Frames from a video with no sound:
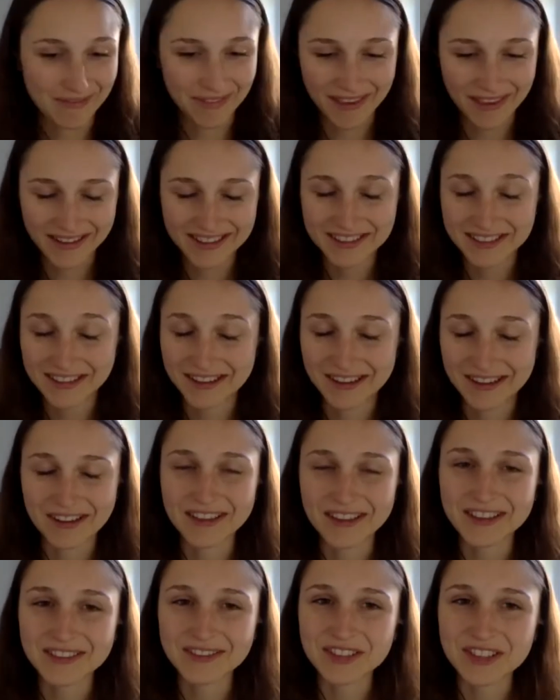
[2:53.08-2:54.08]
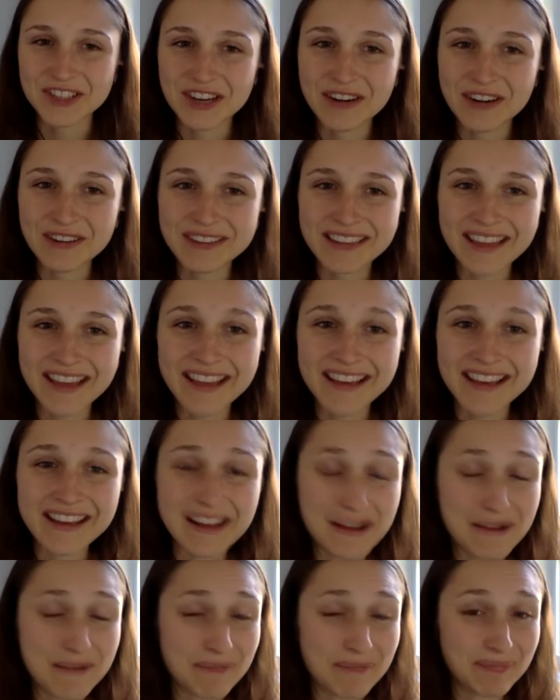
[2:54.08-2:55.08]
thanks for sharing with that.
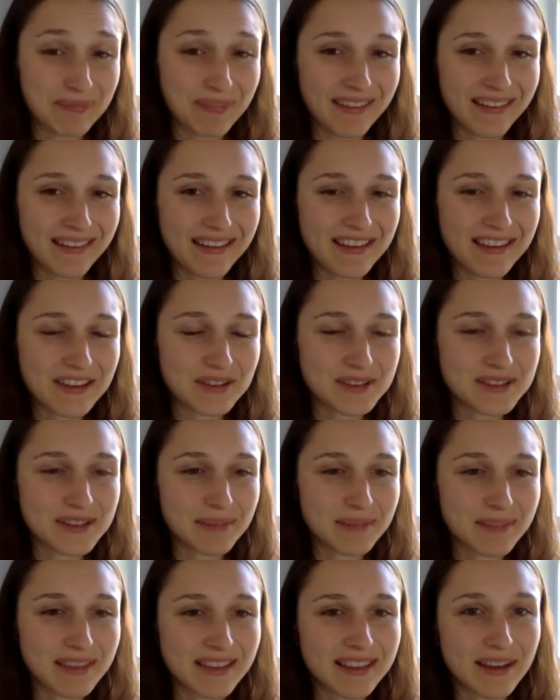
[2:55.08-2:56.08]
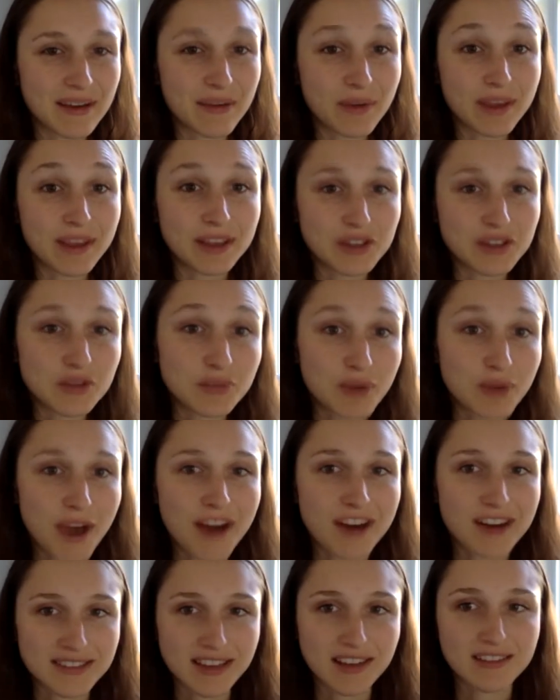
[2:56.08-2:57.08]
Something that we do
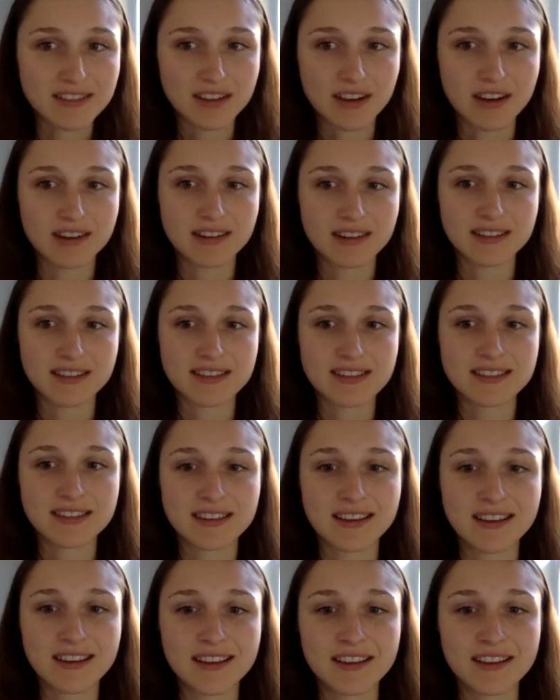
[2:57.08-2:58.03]
pride ourselves on is,